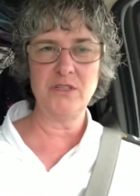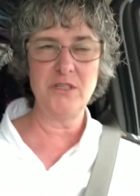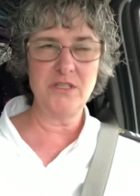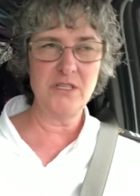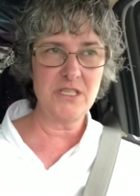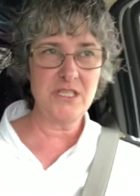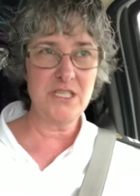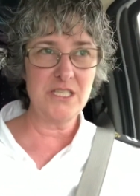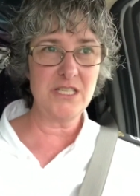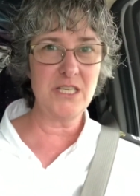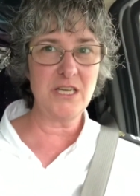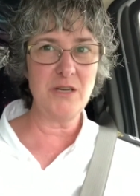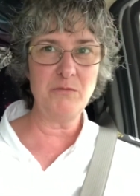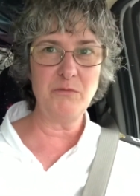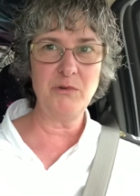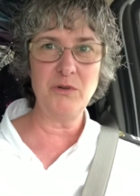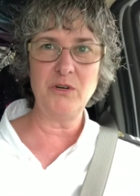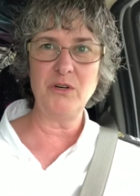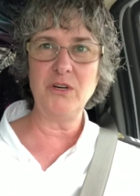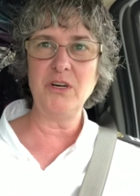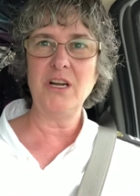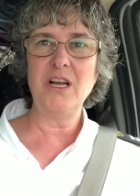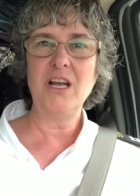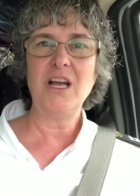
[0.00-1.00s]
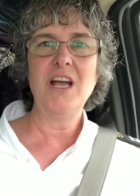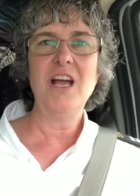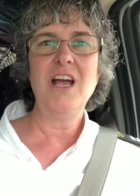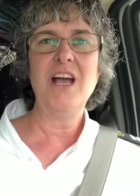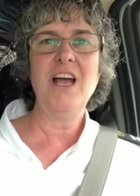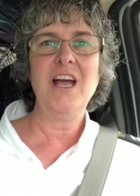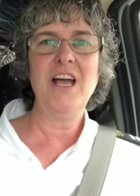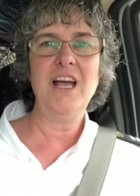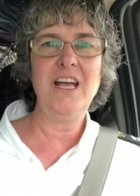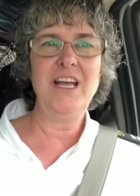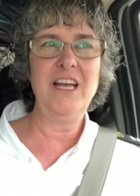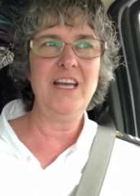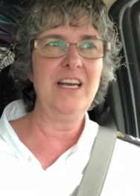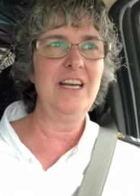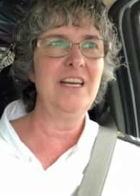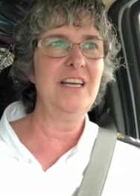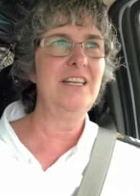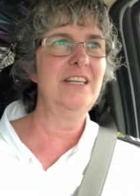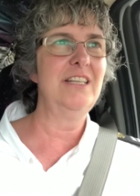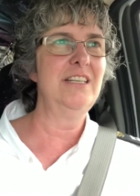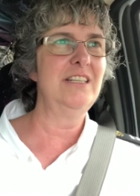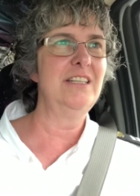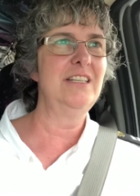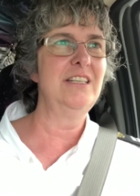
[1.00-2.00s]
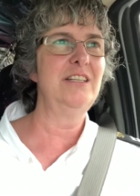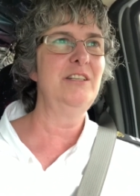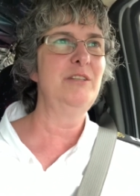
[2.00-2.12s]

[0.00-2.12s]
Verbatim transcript: summer and